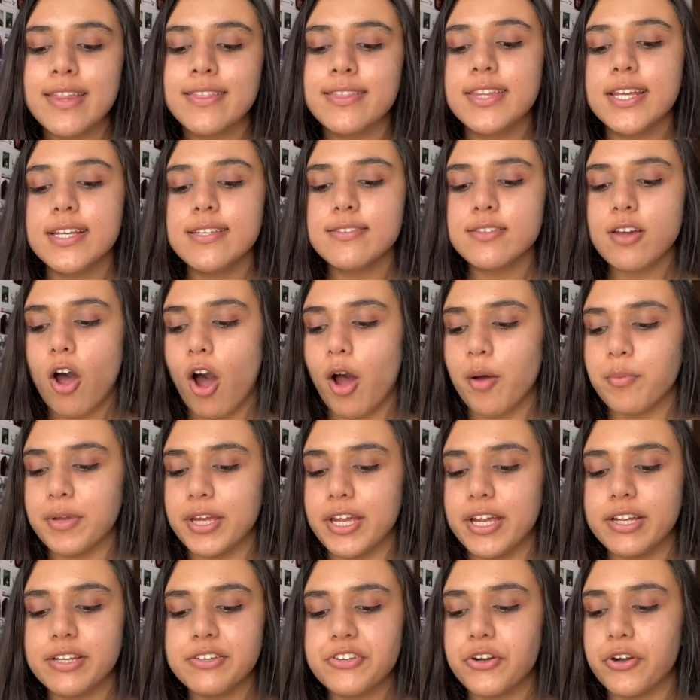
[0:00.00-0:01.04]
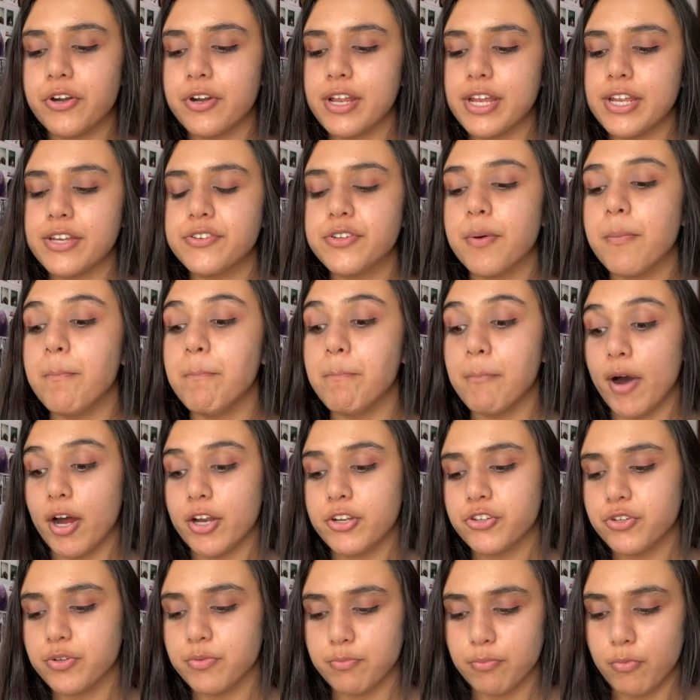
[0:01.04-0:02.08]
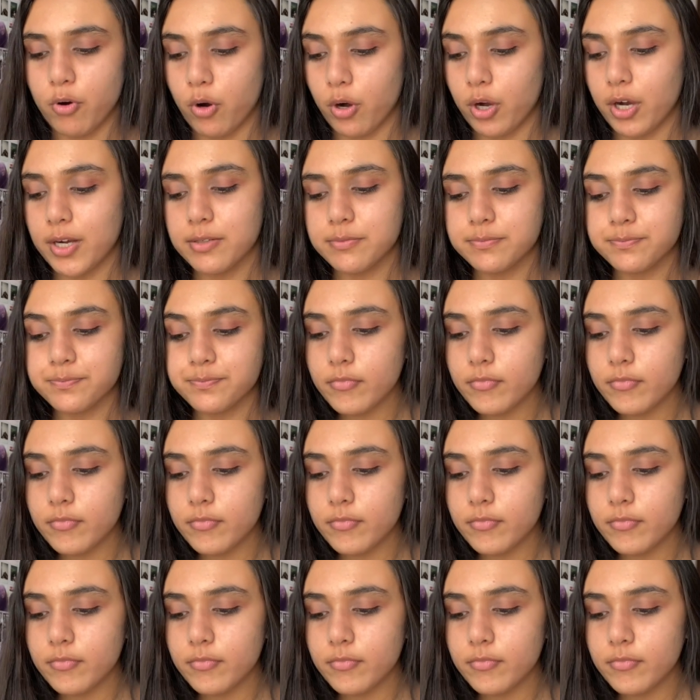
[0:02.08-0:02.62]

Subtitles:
this hobby turned into much more.